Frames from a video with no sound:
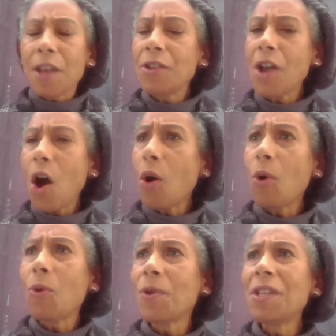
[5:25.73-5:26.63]

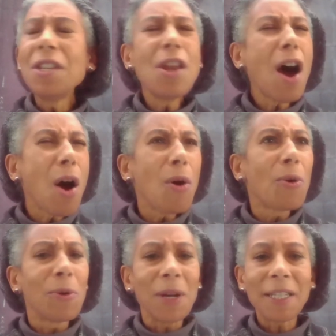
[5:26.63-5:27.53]
"No,
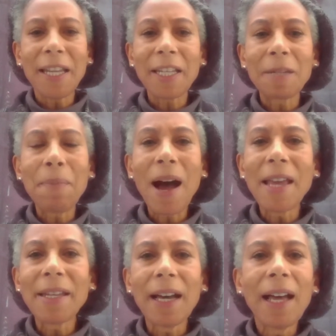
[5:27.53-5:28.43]
no," said
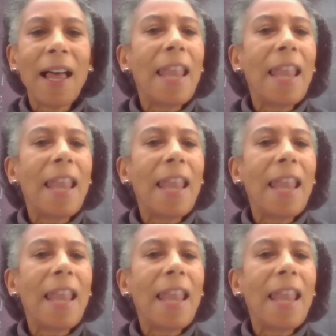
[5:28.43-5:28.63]
Spider,